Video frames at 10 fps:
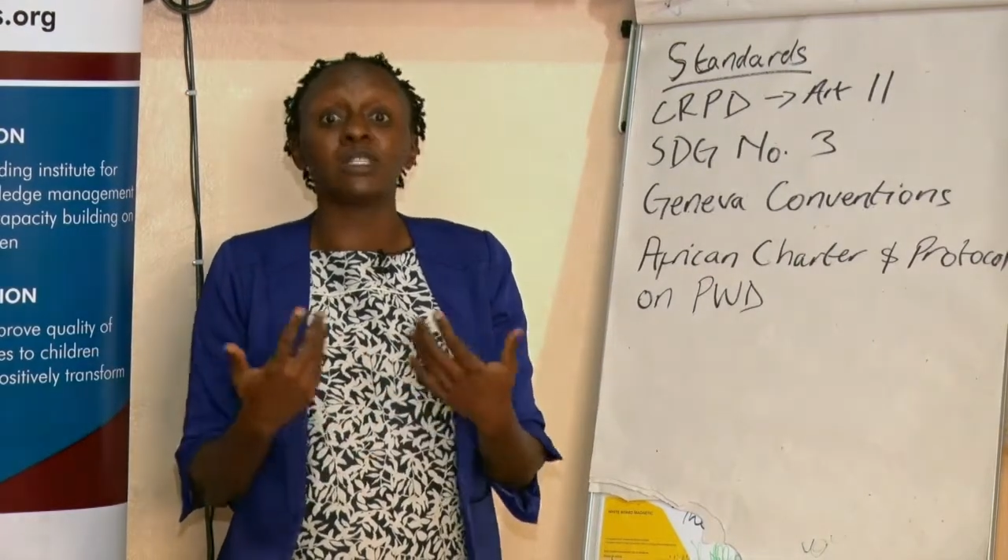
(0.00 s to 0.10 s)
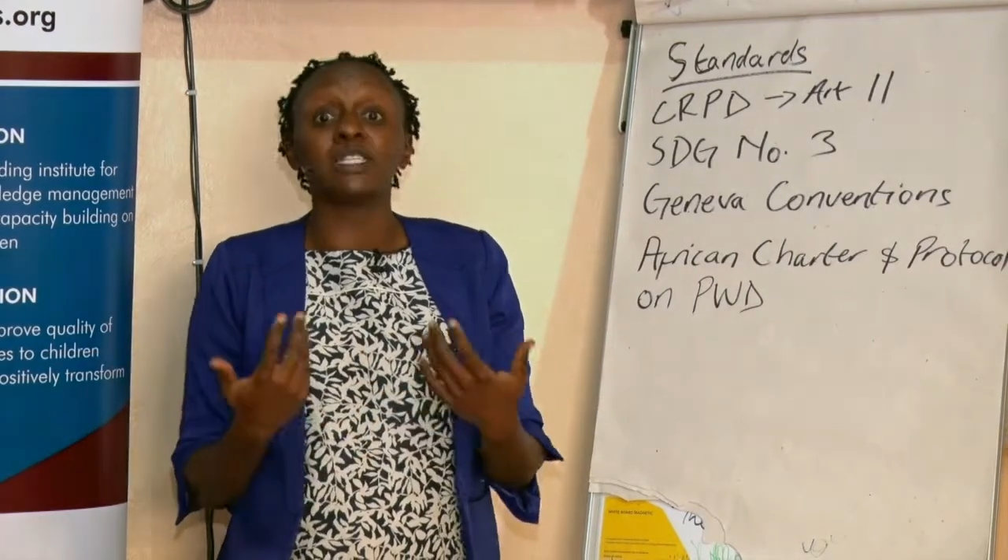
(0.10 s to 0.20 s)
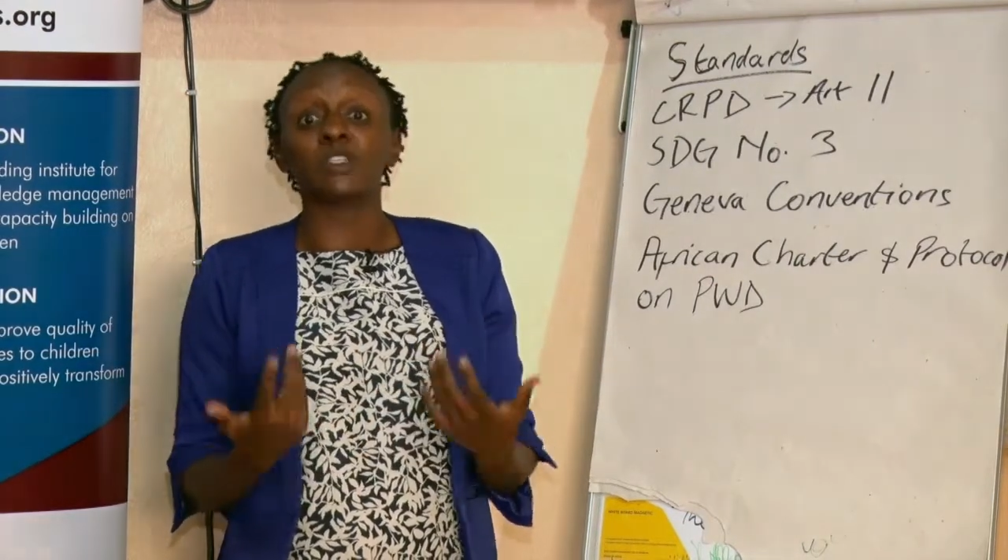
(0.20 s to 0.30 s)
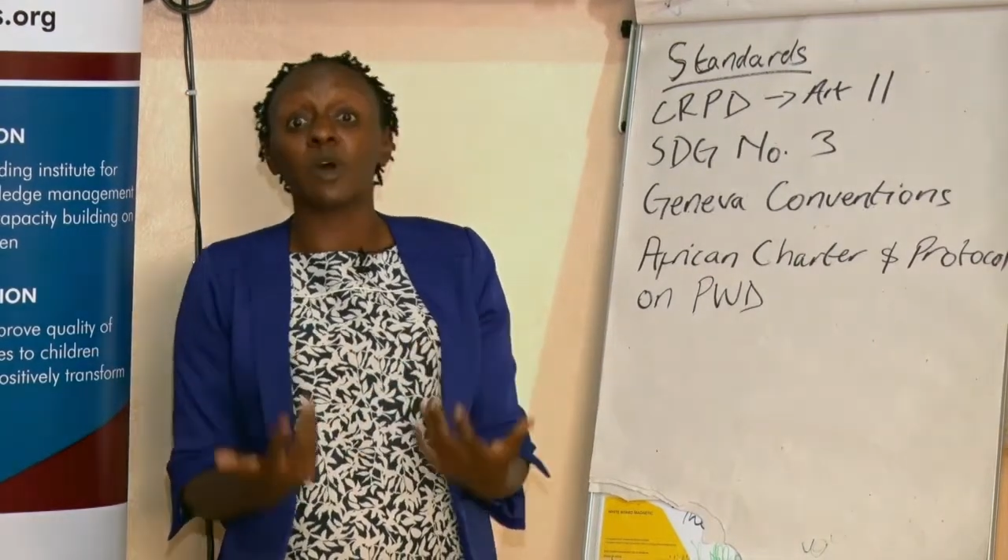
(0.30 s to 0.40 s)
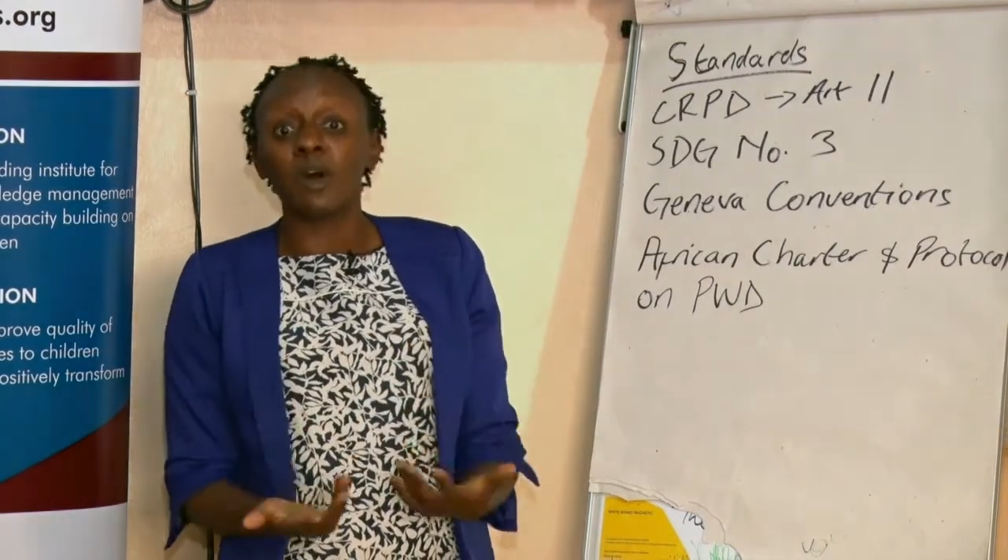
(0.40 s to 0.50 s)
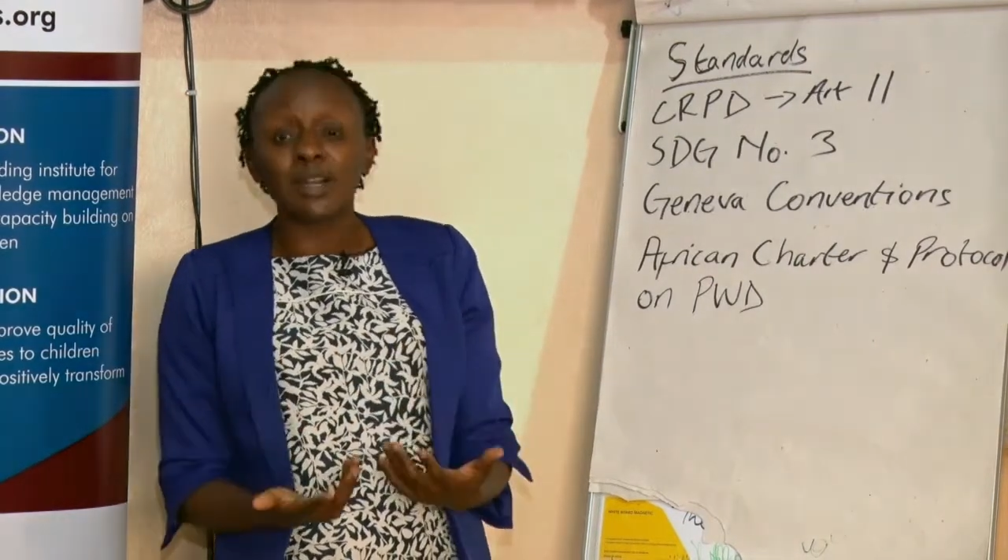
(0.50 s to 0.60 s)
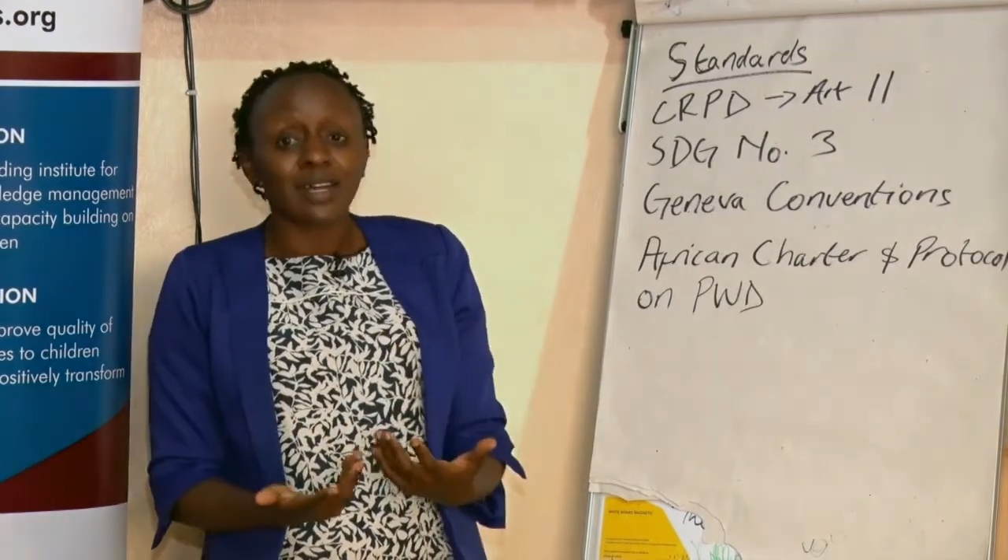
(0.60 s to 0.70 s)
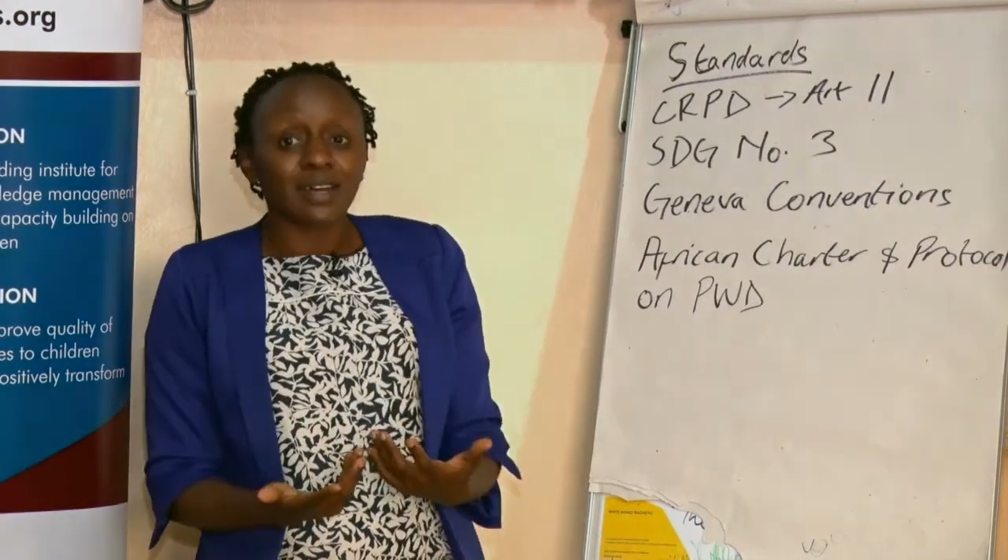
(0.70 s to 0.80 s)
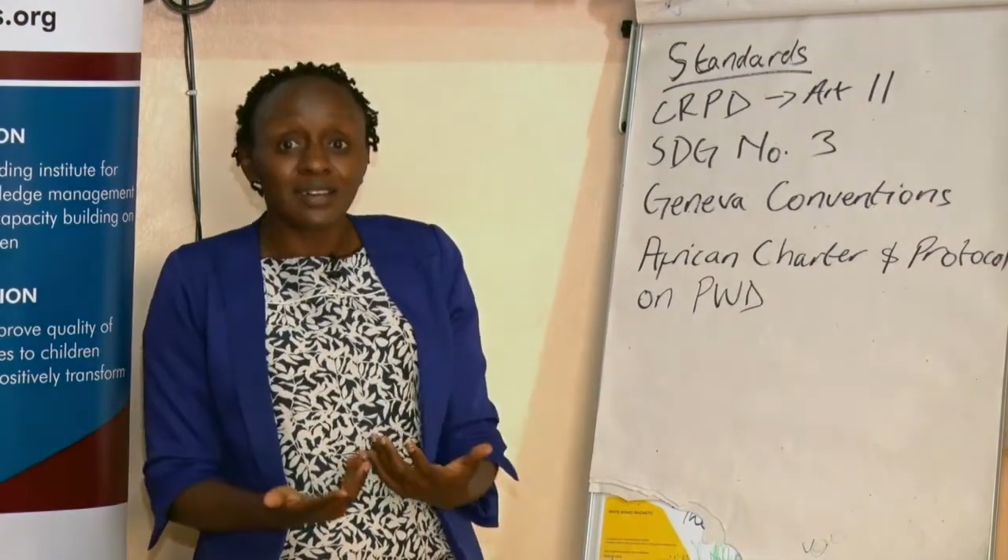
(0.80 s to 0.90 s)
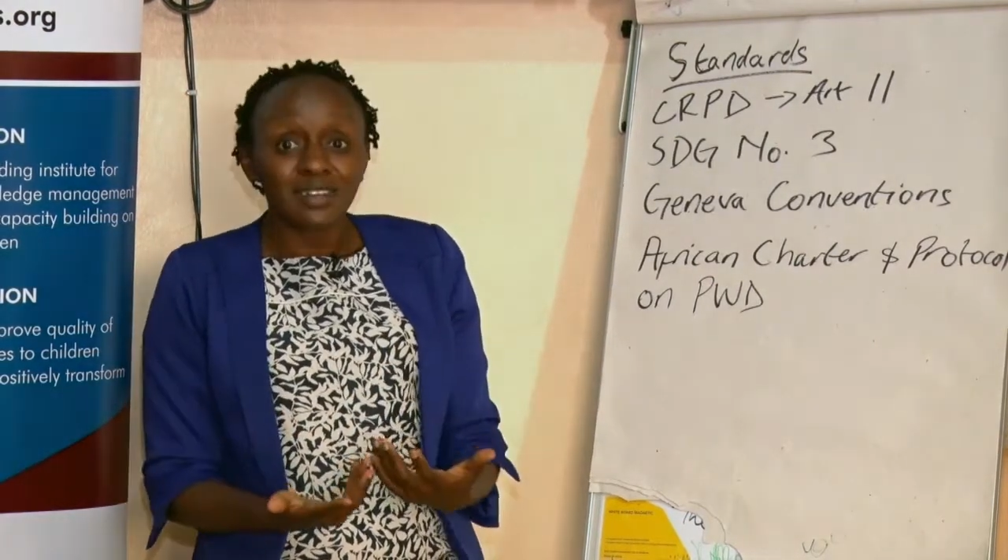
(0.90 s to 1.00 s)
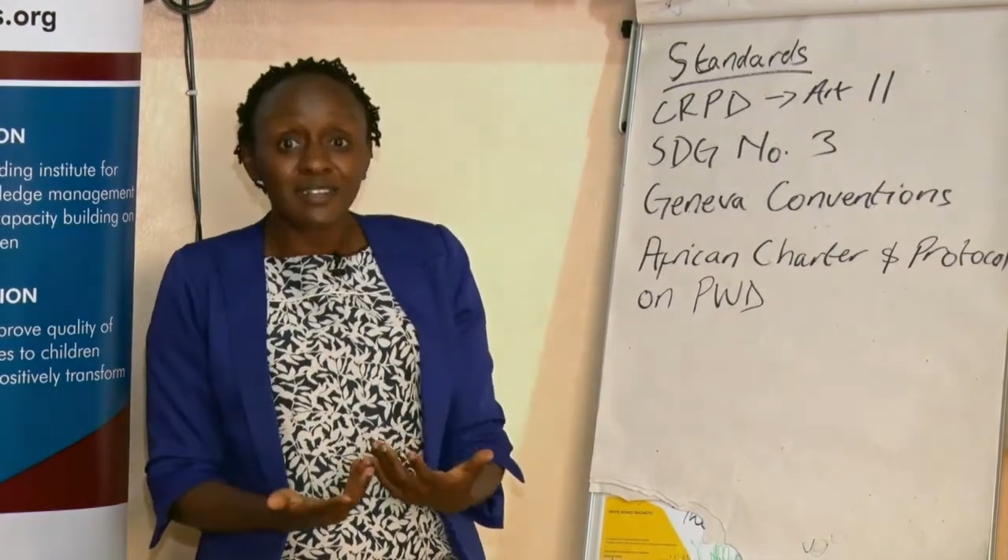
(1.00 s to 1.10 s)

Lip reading: disorder,